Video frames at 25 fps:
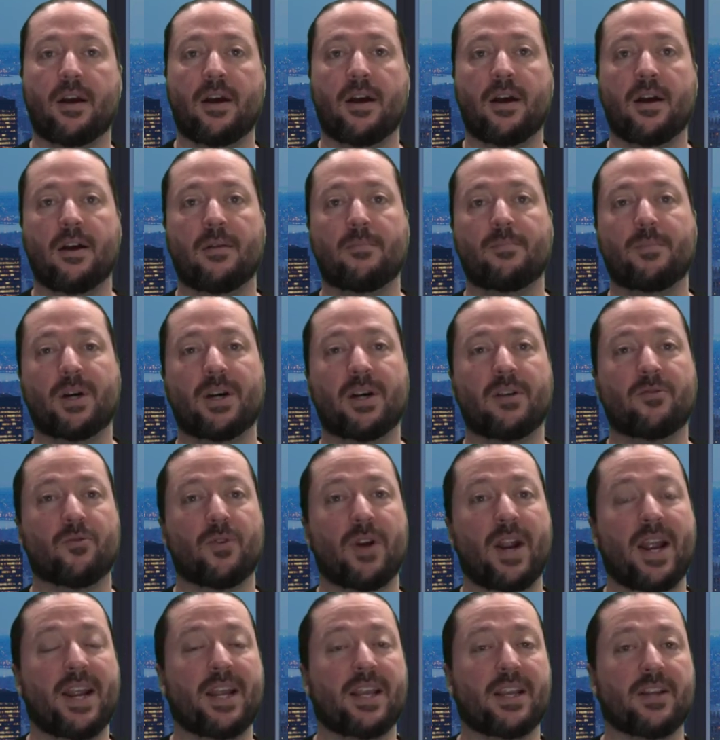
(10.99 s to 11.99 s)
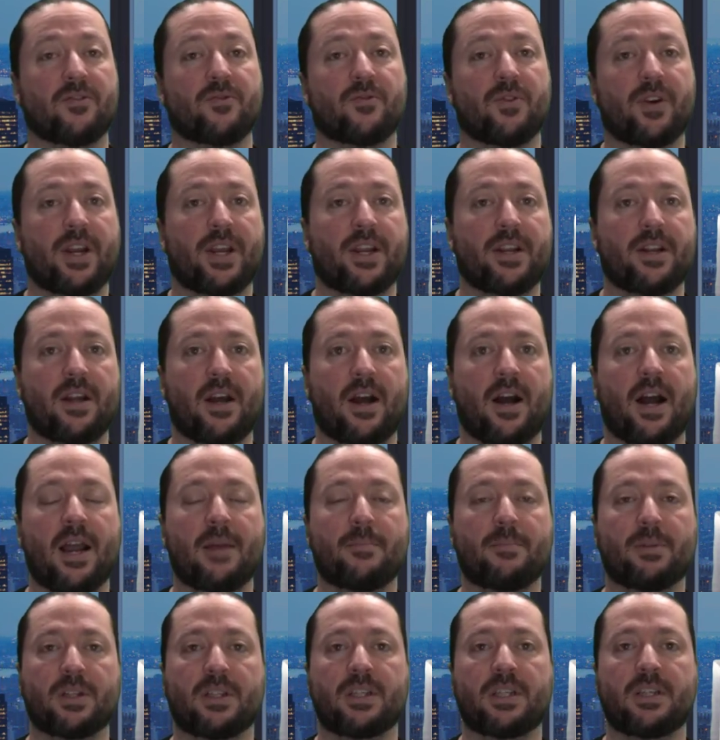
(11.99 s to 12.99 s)
but rank and rent,
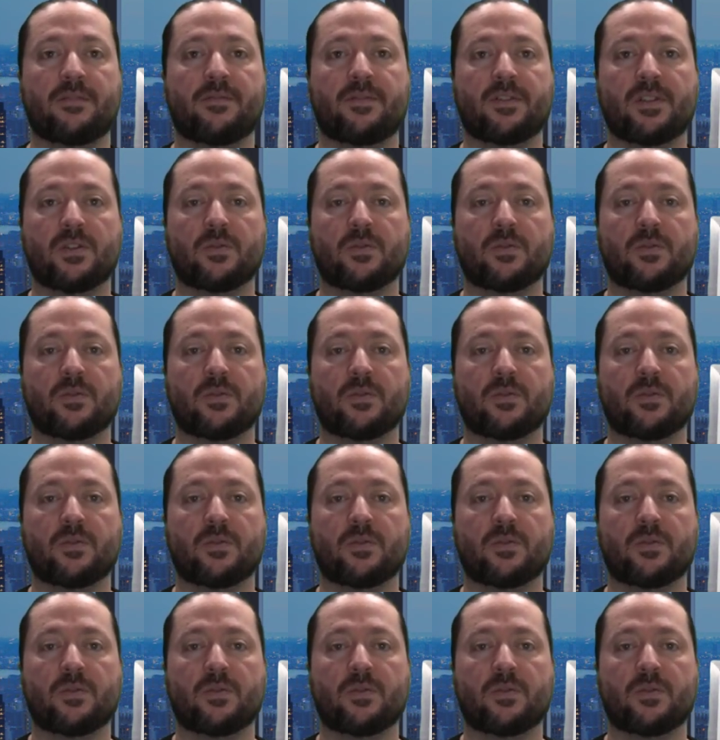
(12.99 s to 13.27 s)
I believe,